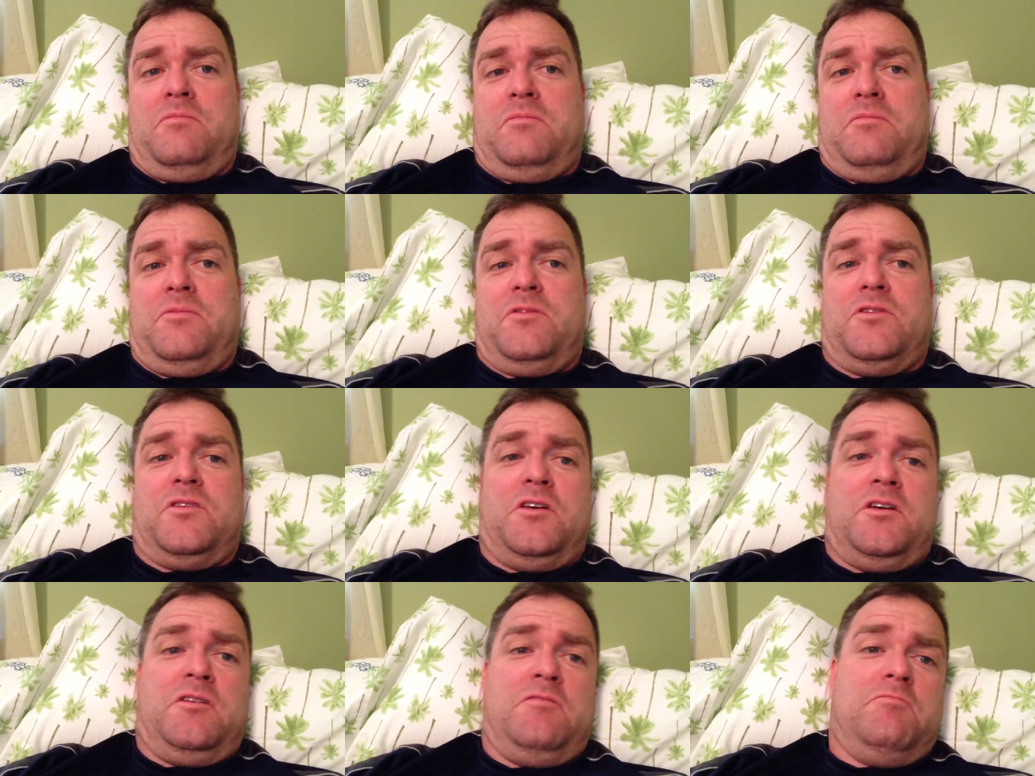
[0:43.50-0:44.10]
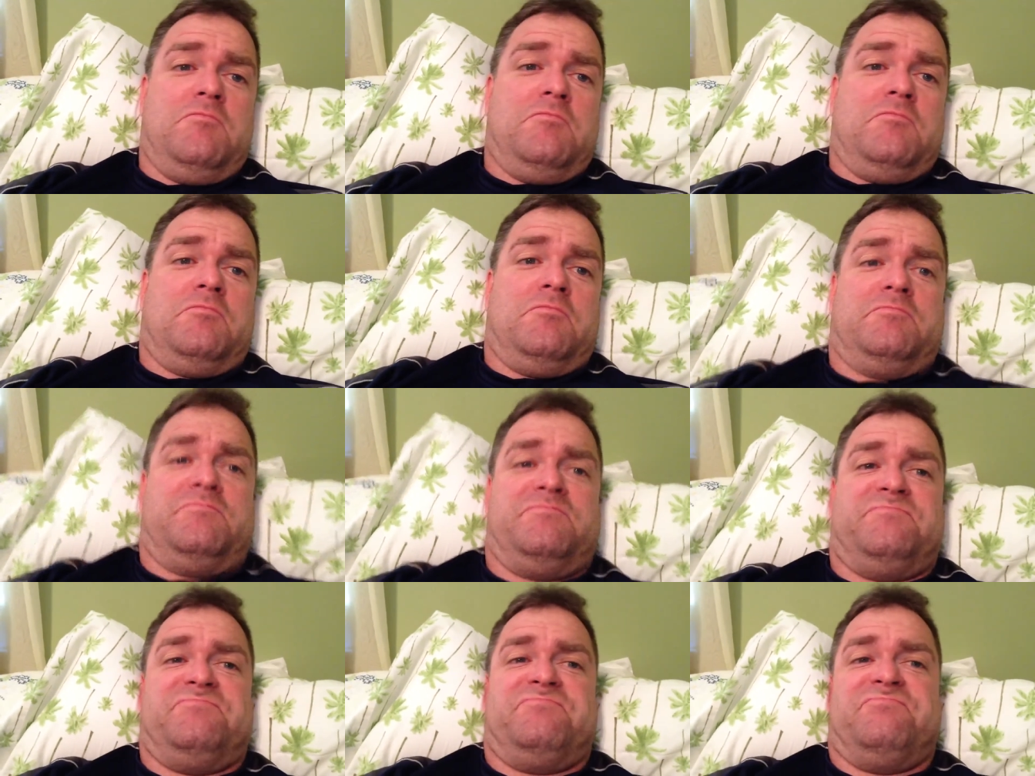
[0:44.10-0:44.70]
was good.
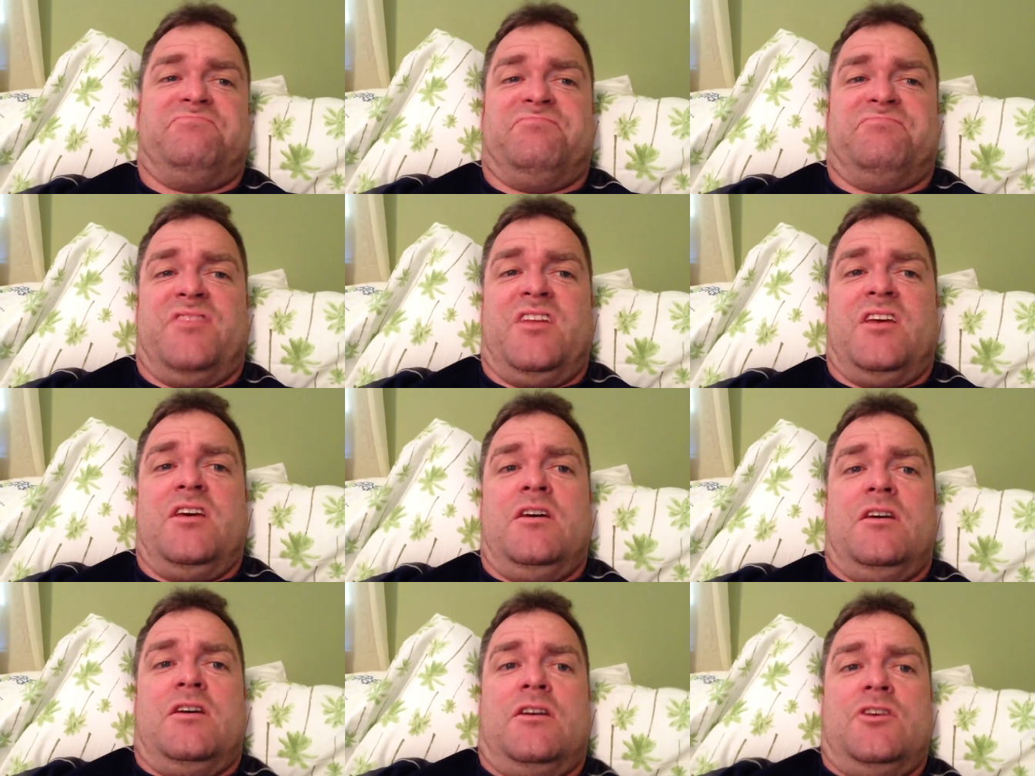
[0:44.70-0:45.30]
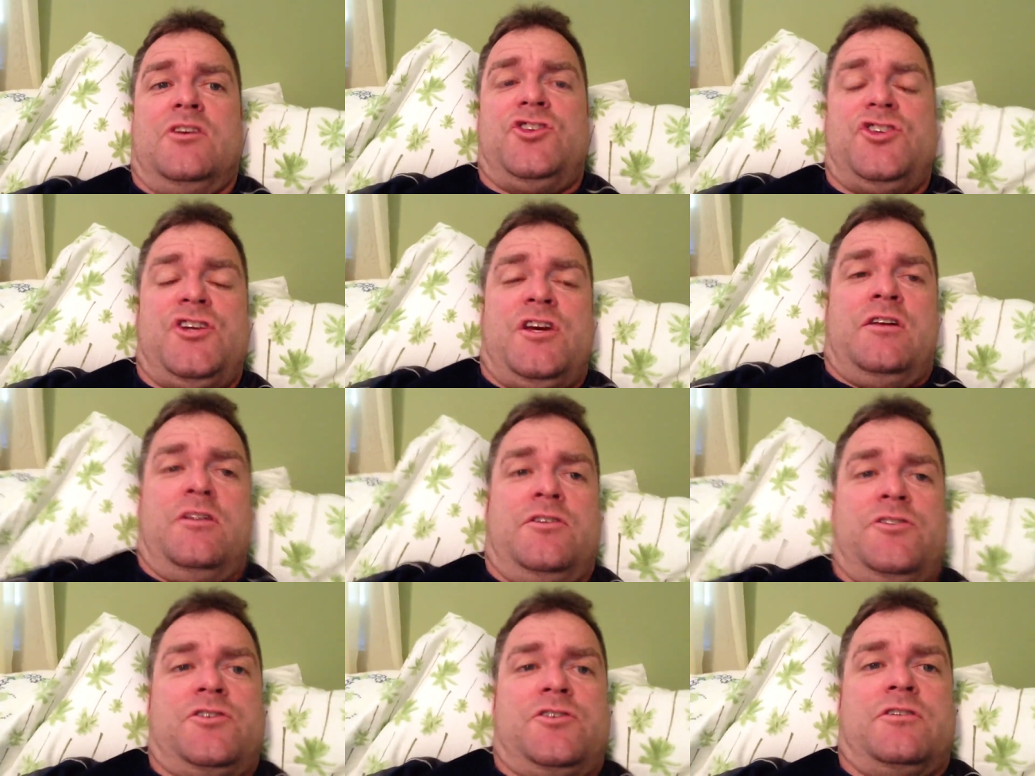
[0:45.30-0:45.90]
Good
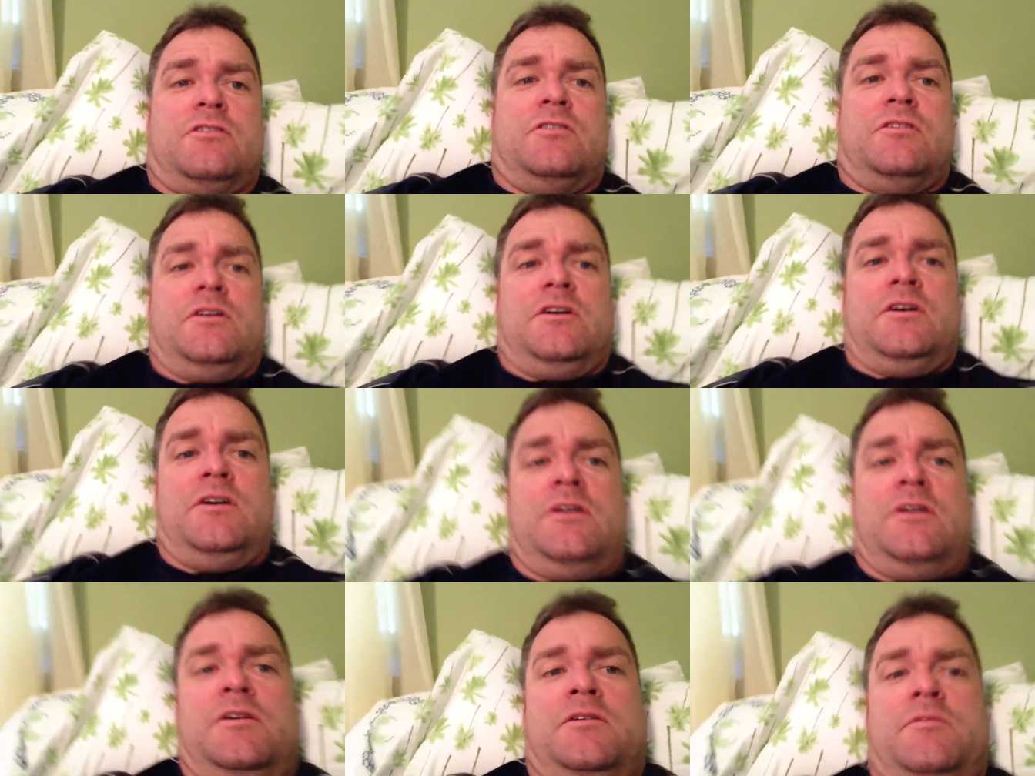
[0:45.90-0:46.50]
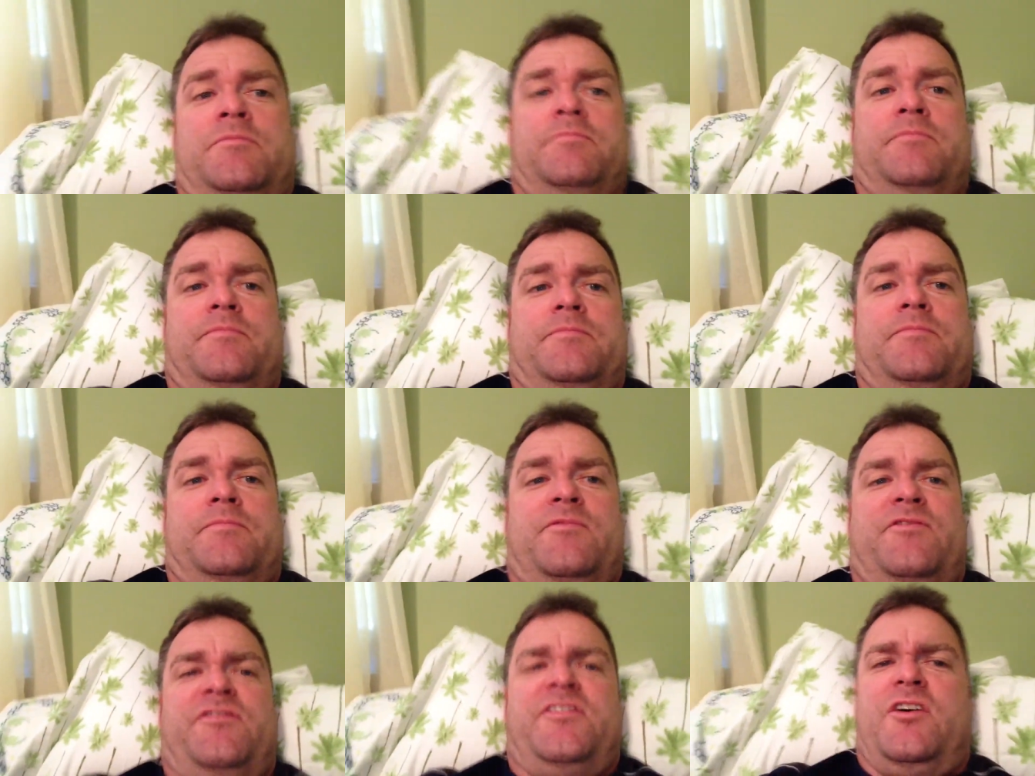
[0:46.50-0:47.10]
challenge.
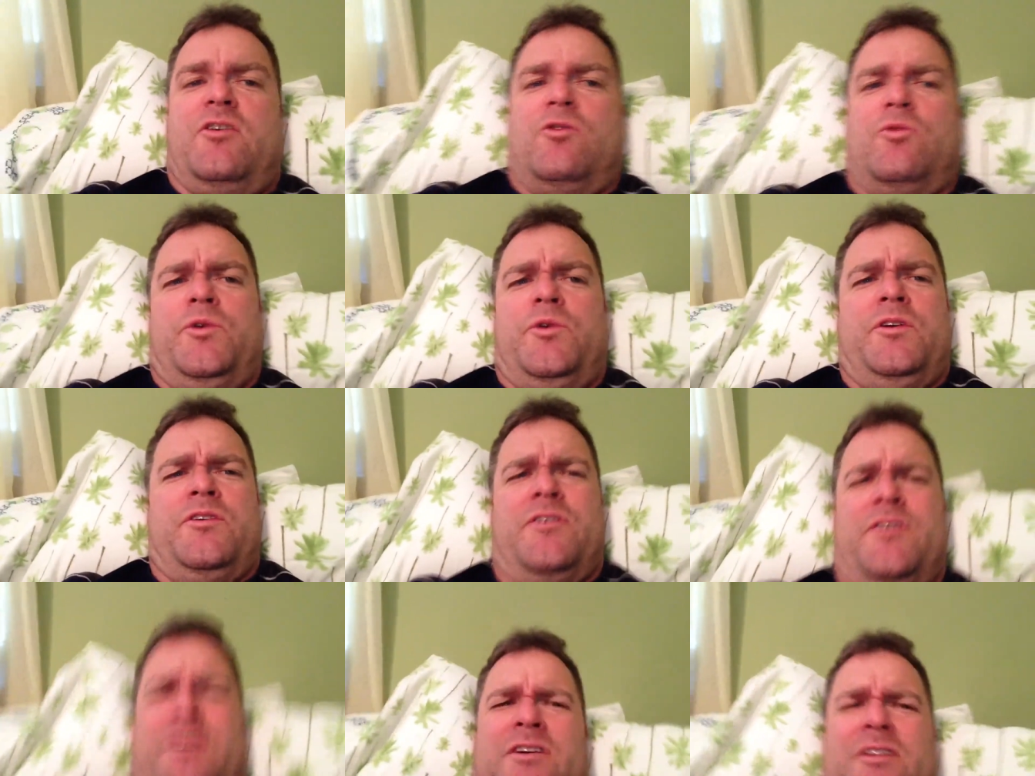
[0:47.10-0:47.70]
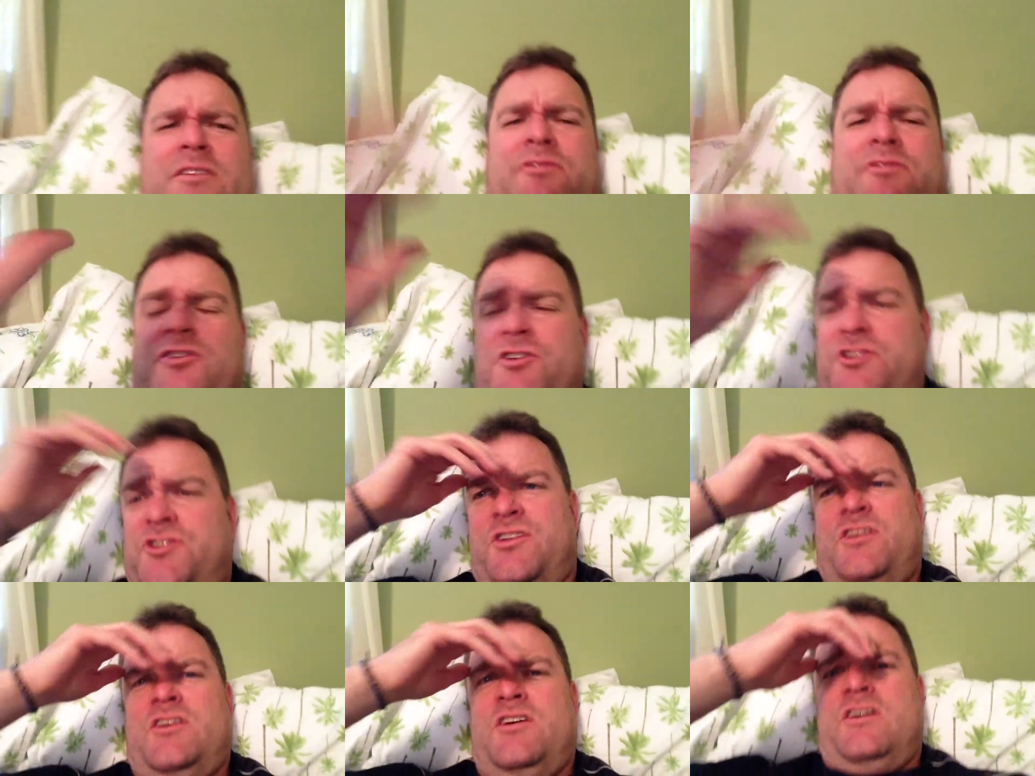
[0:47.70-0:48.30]
Felt real good the
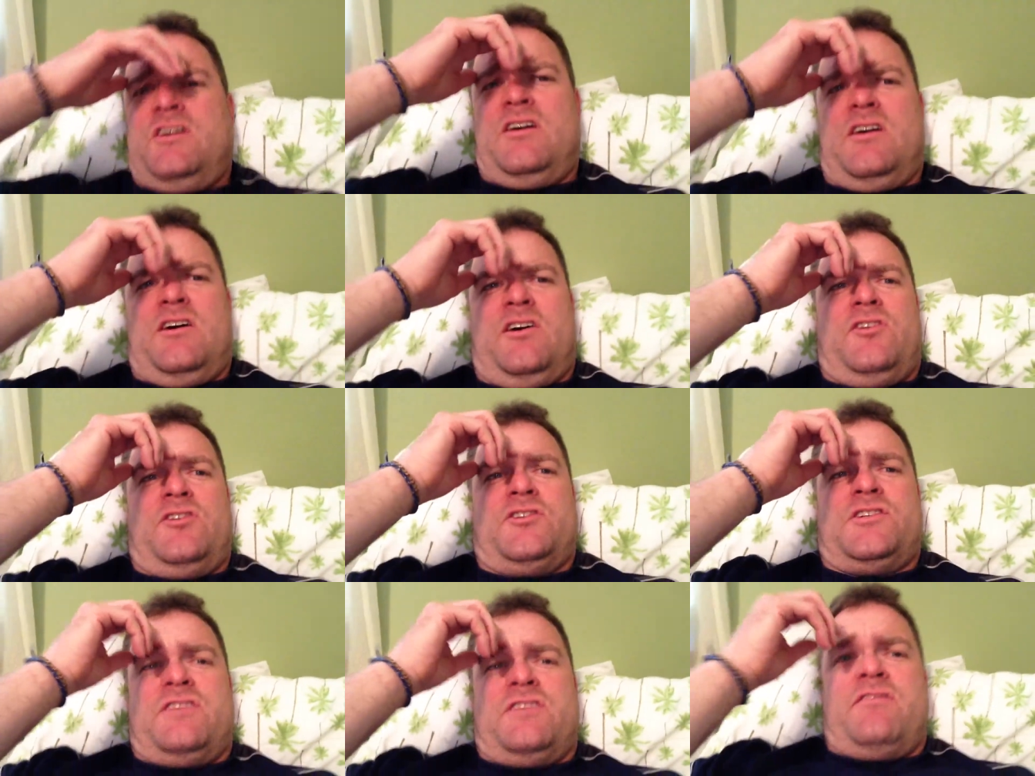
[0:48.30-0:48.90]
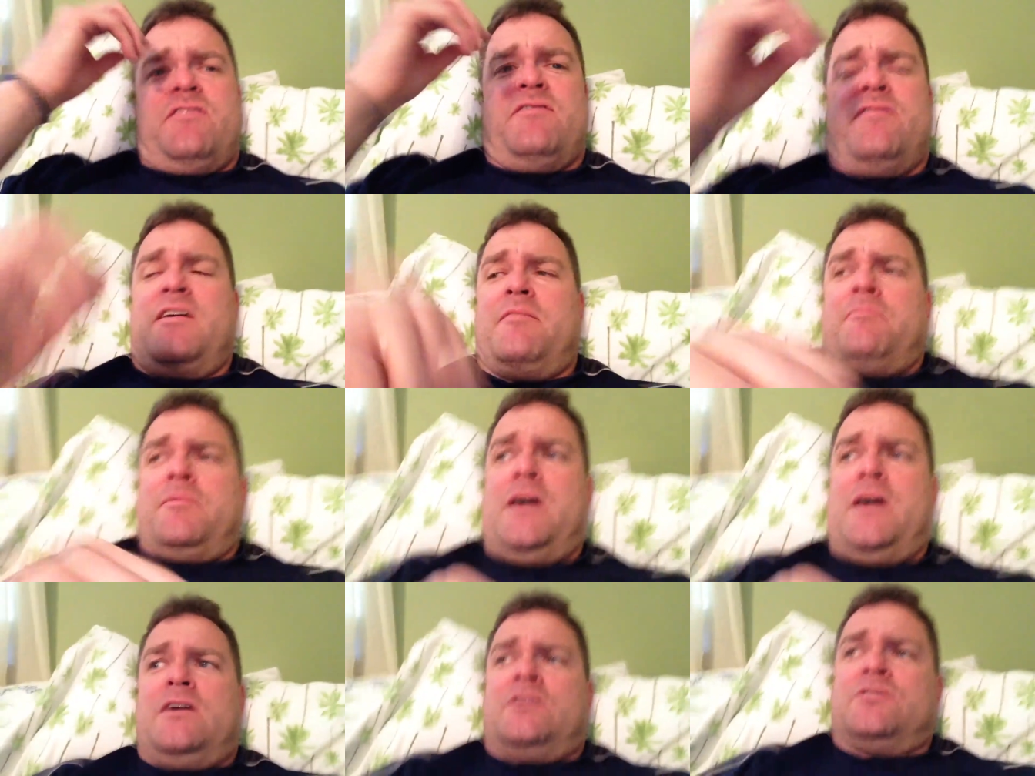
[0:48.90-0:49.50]
first
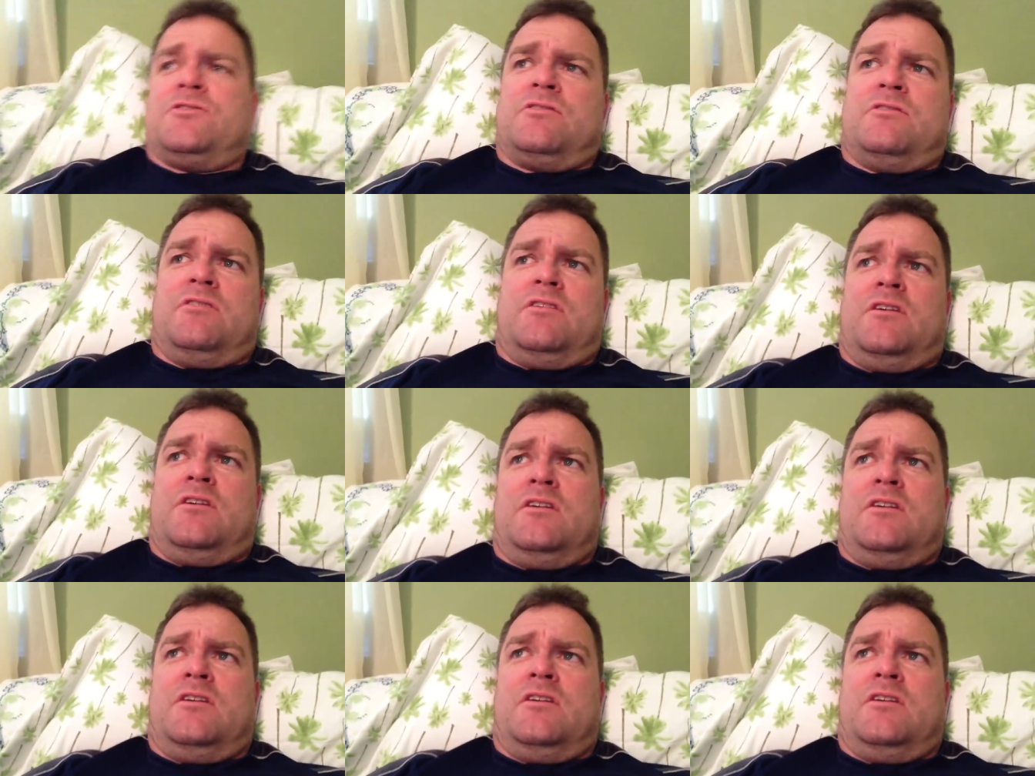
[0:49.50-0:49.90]
175 miles.